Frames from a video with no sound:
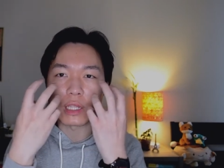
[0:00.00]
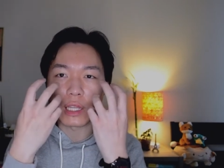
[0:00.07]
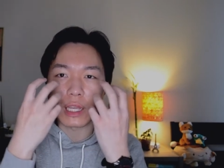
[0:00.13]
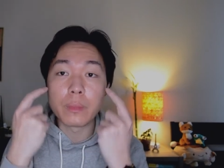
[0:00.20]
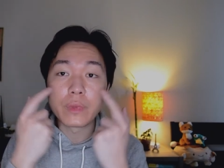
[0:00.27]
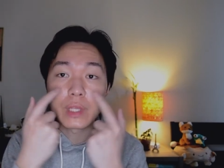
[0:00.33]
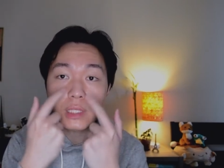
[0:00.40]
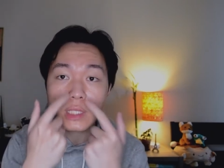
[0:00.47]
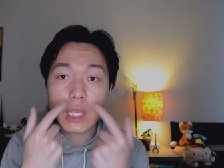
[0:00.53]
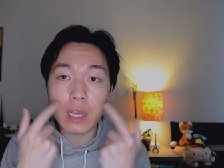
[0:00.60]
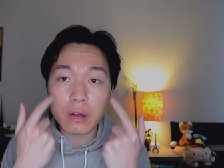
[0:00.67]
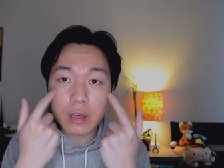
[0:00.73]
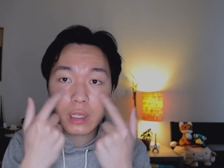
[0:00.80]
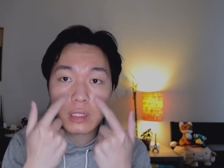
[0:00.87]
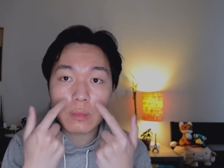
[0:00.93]
and like this
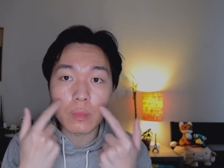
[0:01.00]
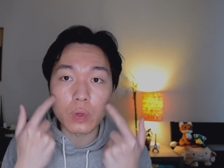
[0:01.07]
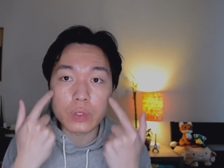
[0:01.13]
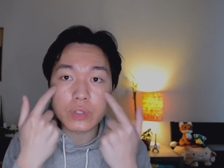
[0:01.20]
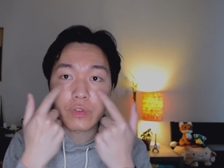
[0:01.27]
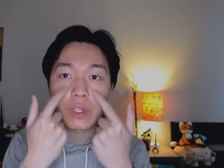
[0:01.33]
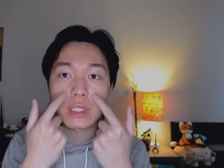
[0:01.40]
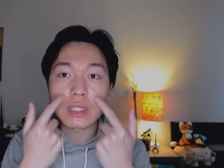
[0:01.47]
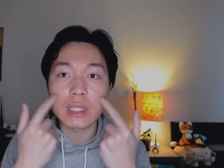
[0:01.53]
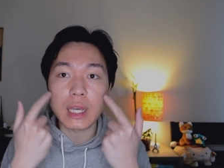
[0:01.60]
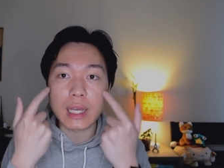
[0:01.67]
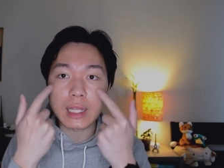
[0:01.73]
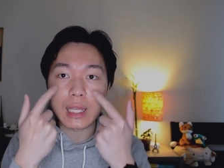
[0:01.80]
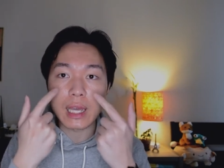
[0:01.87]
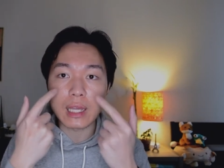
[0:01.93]
area is the most greasy
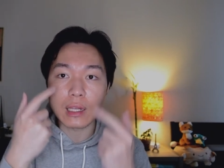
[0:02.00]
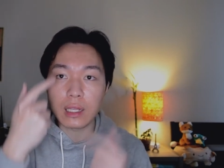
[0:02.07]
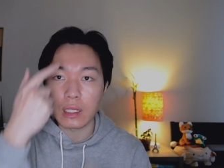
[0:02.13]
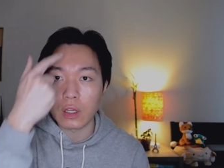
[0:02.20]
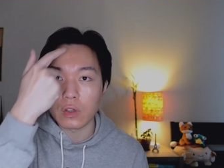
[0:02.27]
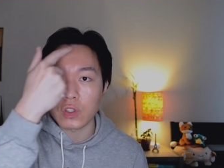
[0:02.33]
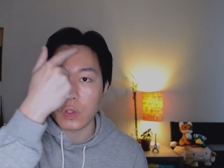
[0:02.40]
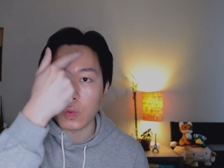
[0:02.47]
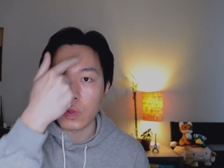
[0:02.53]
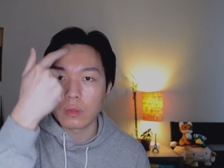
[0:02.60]
I get, and also,